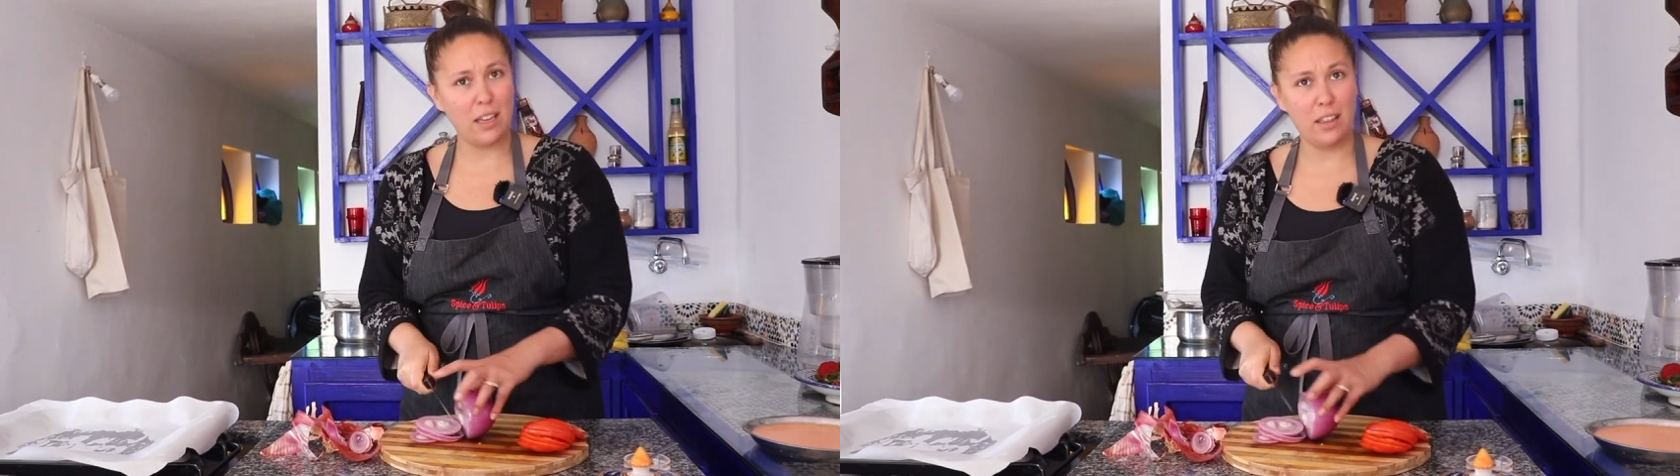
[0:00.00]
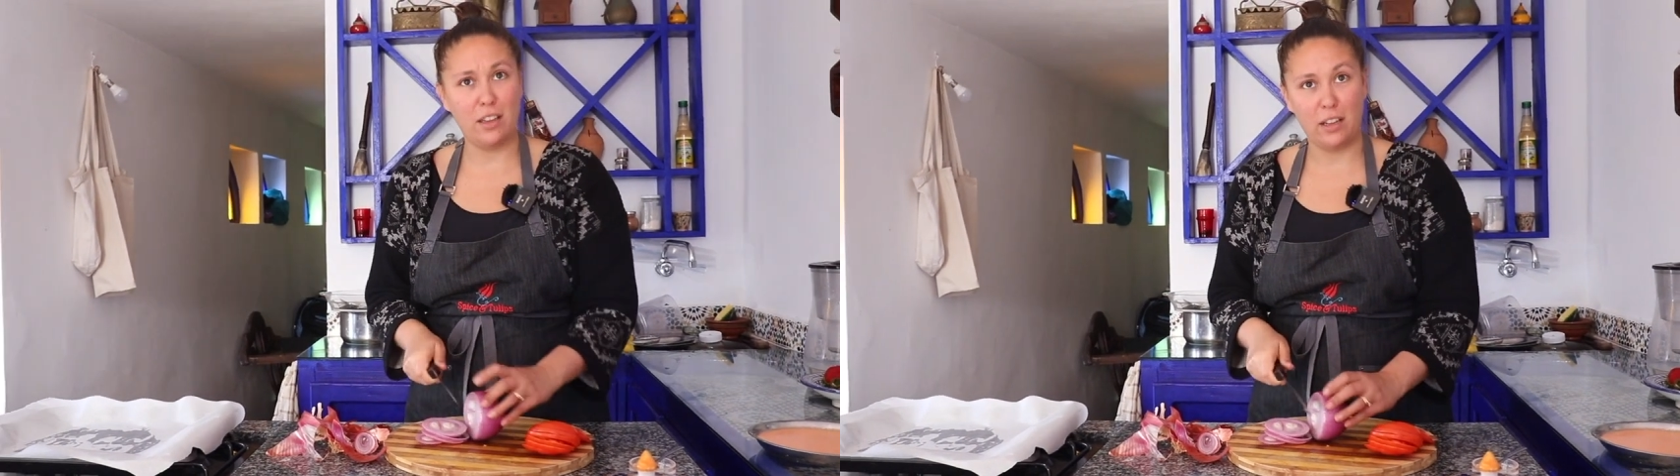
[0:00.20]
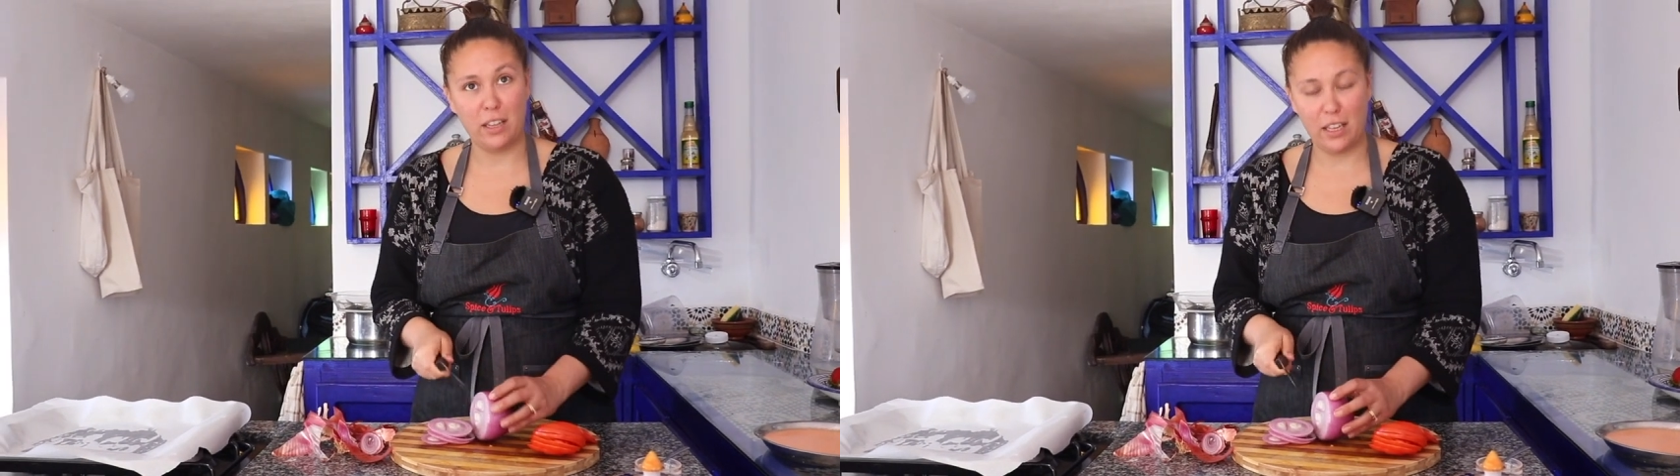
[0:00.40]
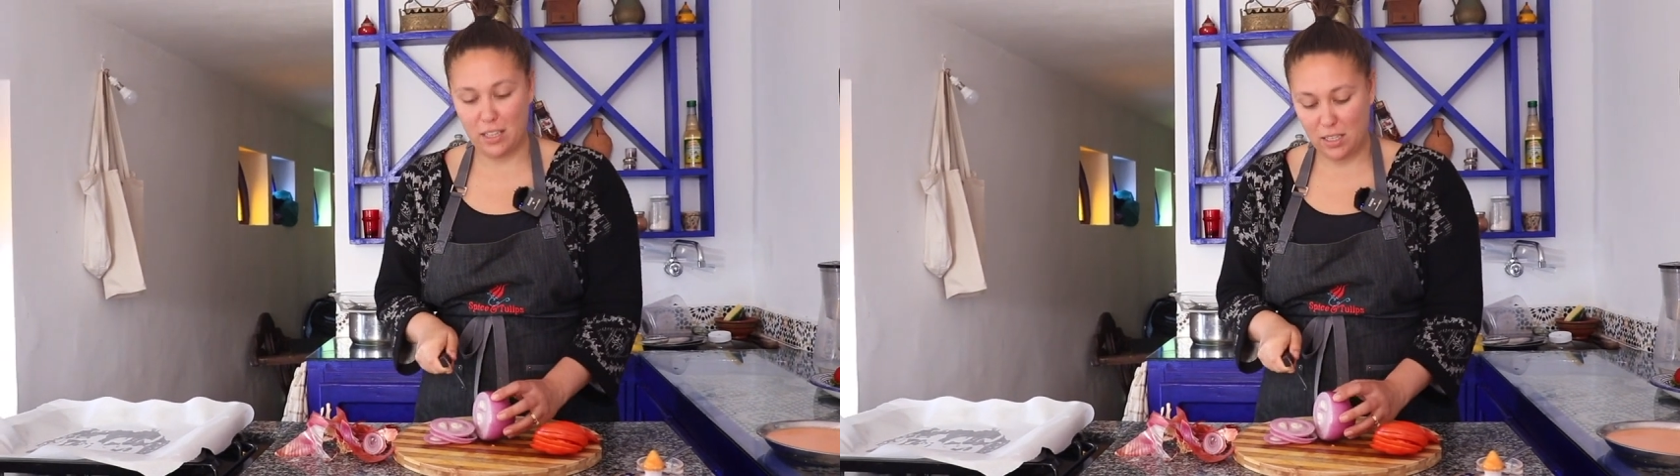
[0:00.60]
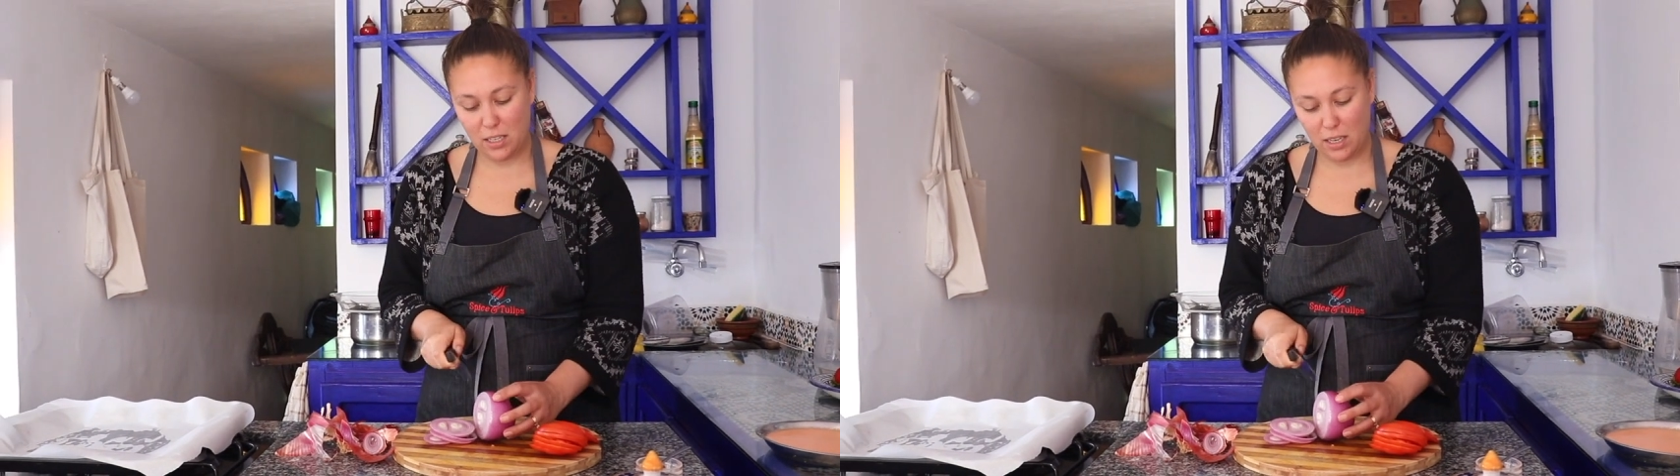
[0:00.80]
I think, like
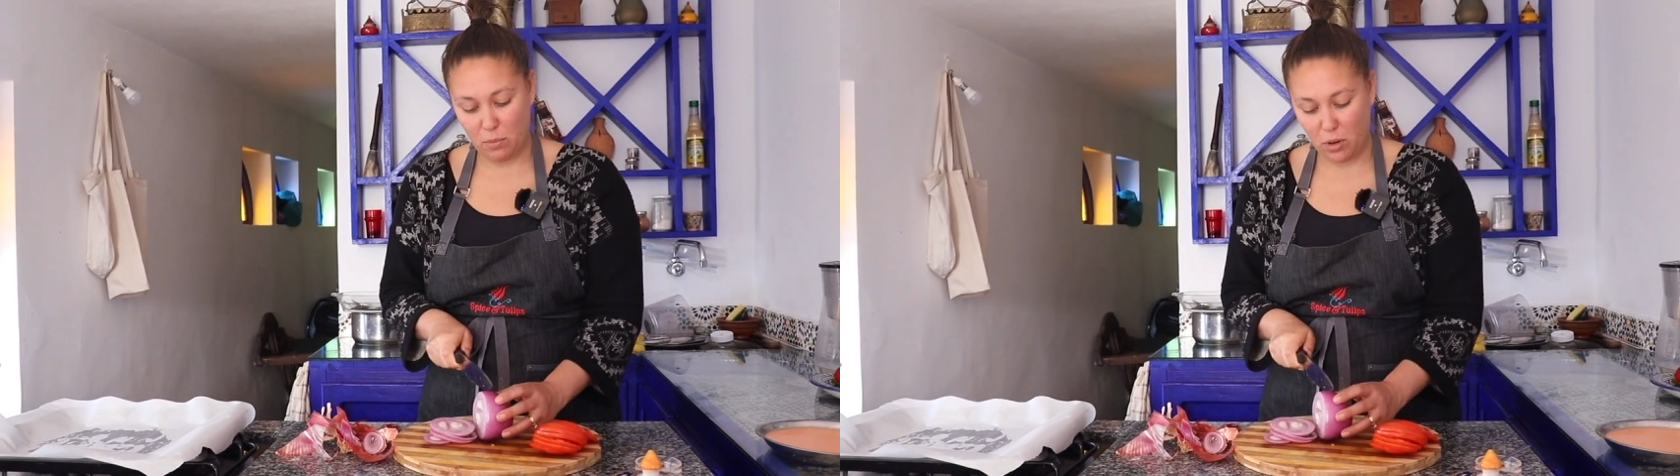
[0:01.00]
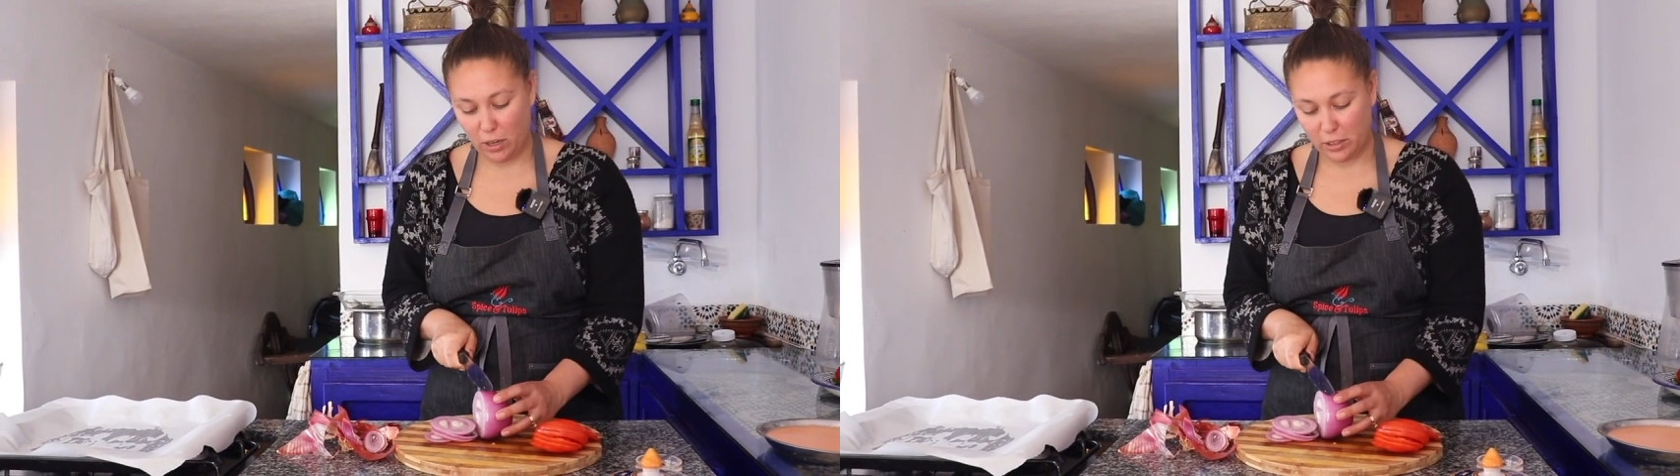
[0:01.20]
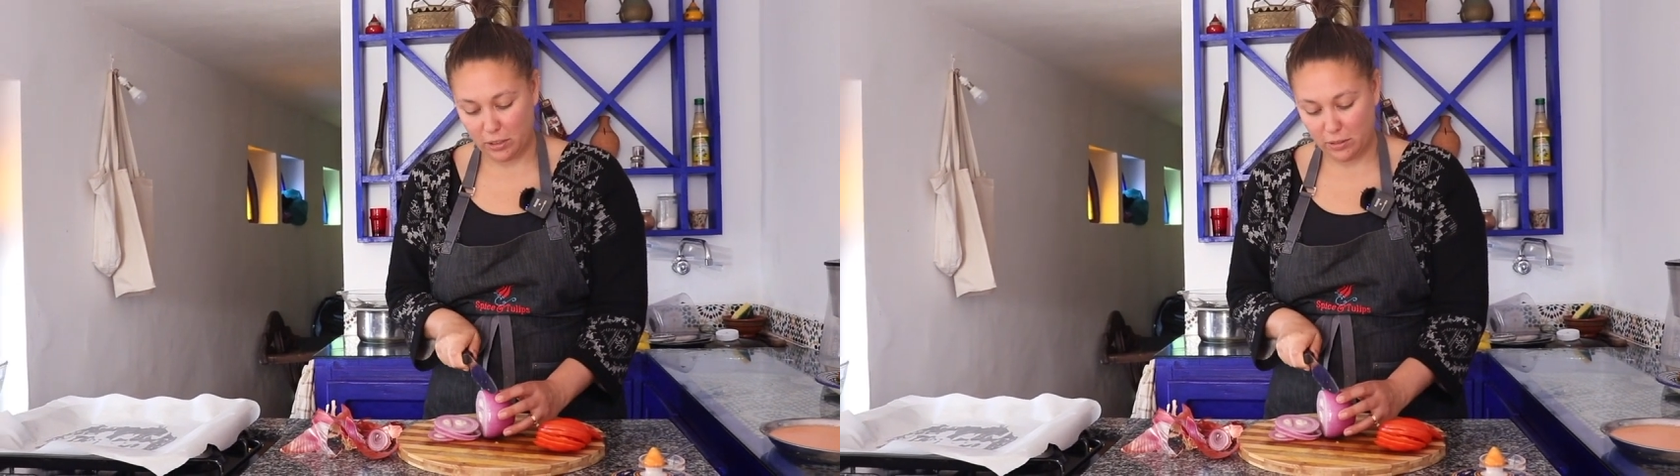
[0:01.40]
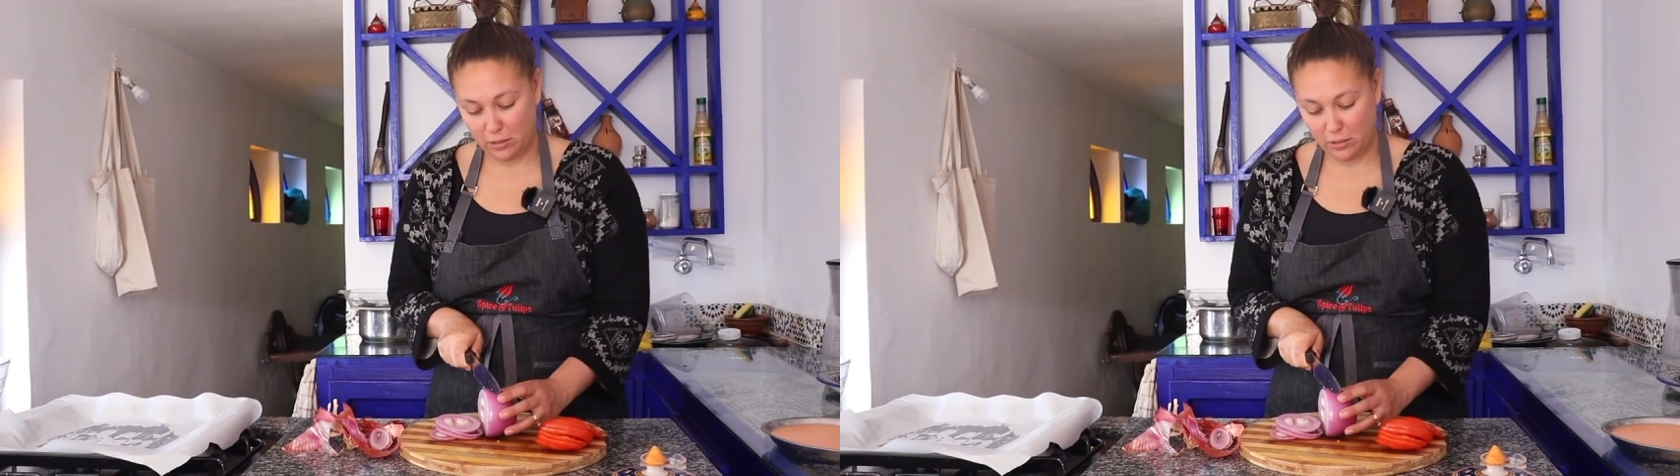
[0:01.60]
this in Morocco.